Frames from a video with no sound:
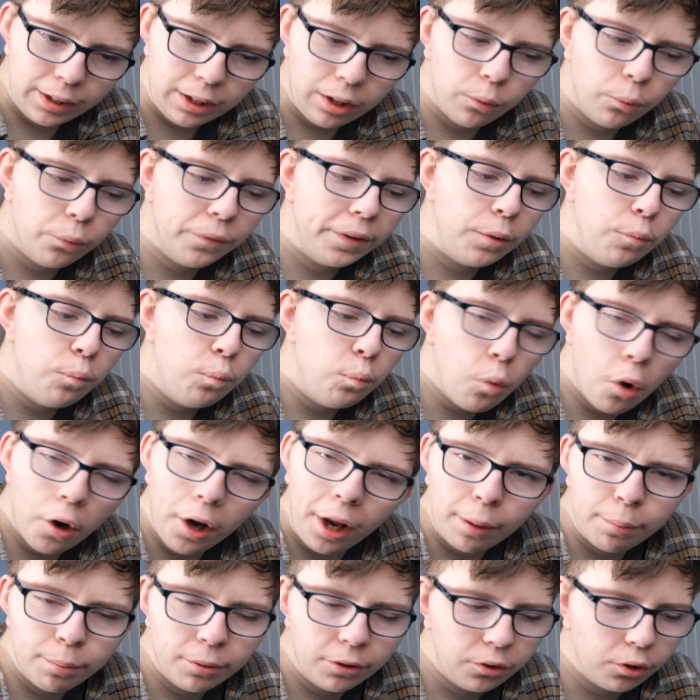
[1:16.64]
within one
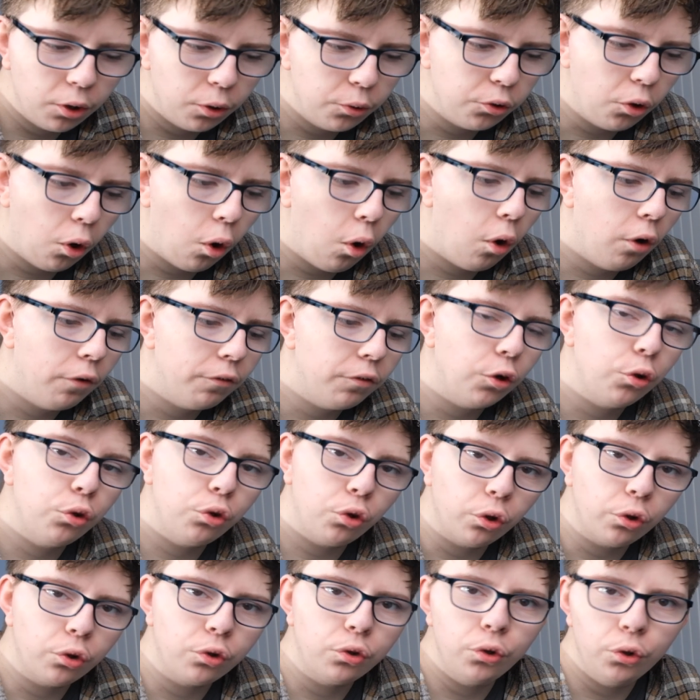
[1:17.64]
episode of
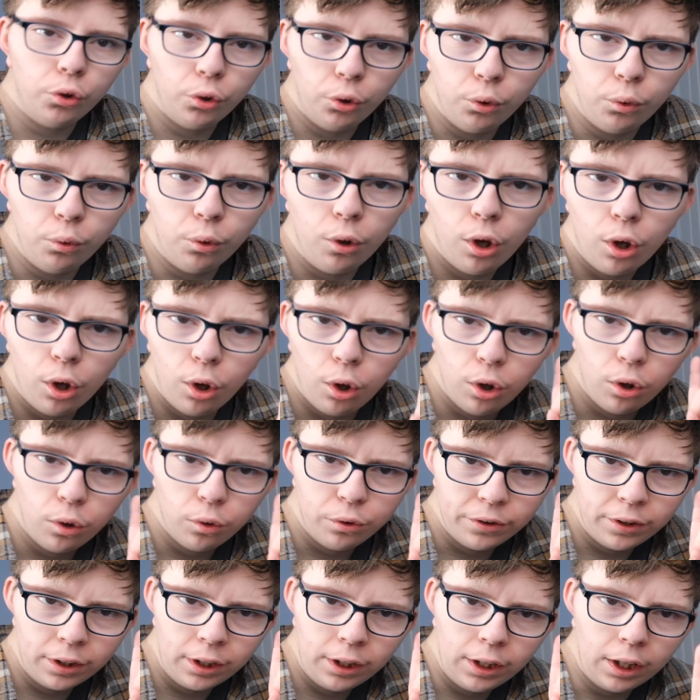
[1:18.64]
Doctor Who,
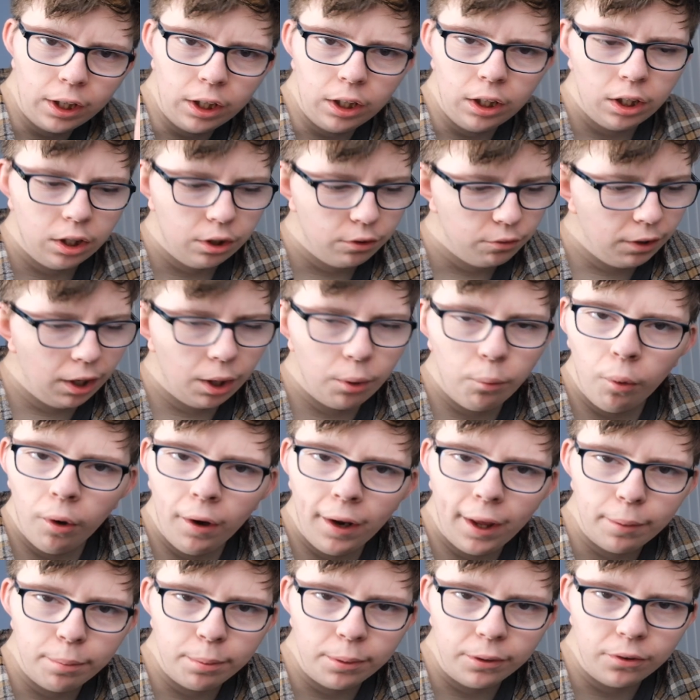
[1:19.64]
singular, right? One
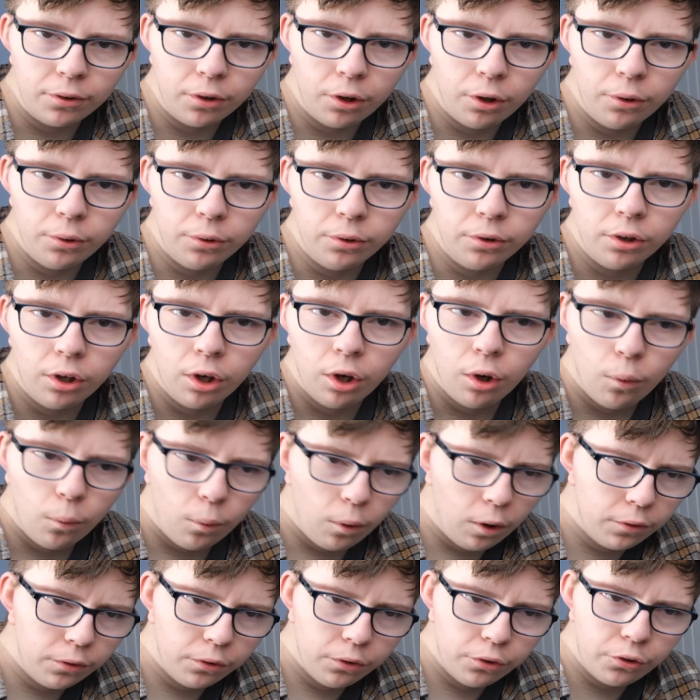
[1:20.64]
episode,
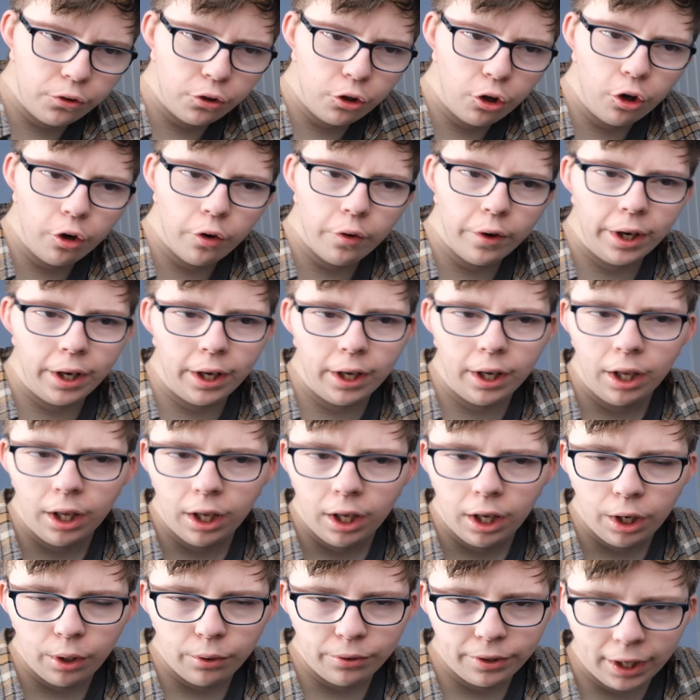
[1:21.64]
one story.
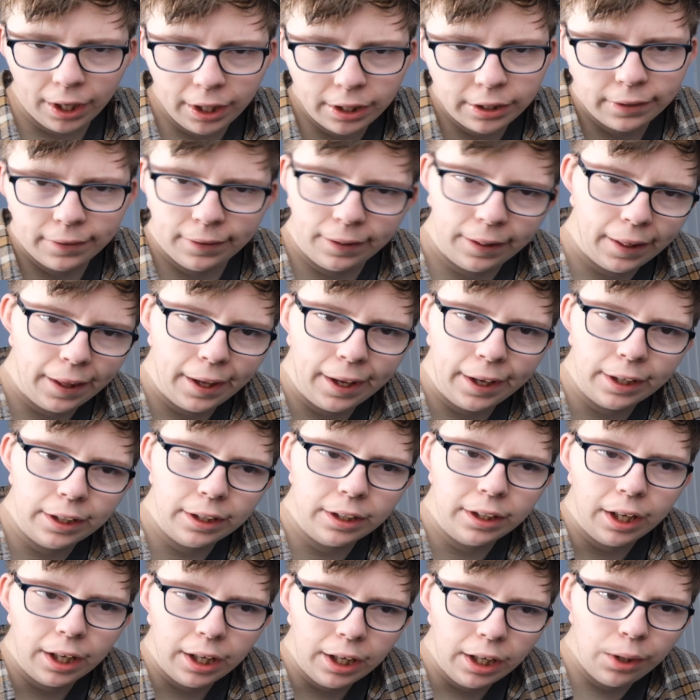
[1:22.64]
It was his thing.
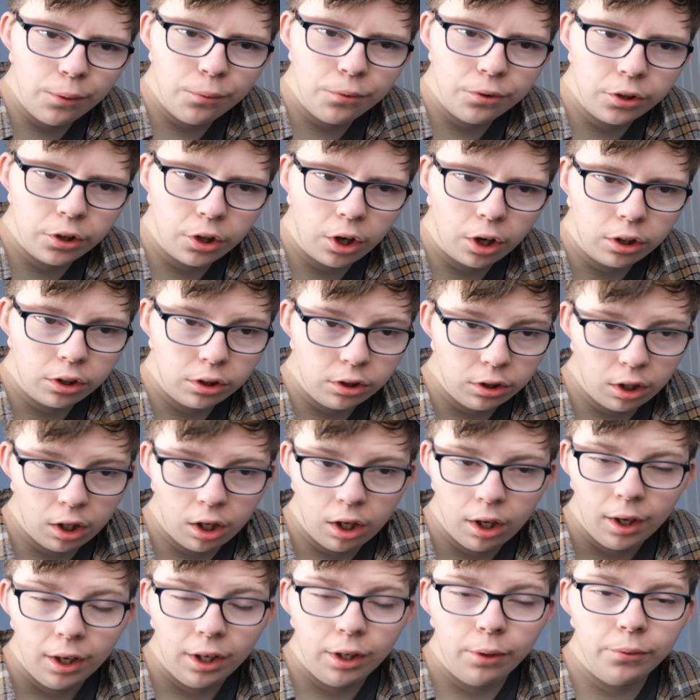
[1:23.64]
He was the Doctor.
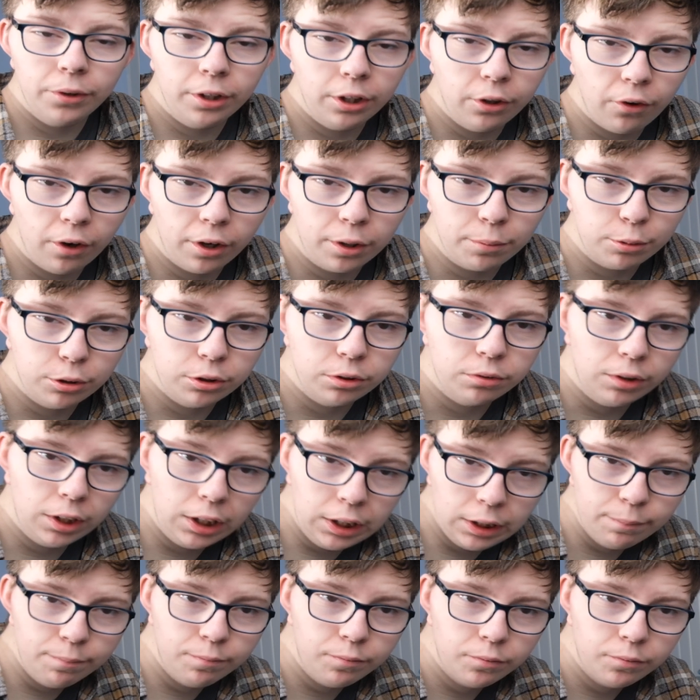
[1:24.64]
He was incredible, right?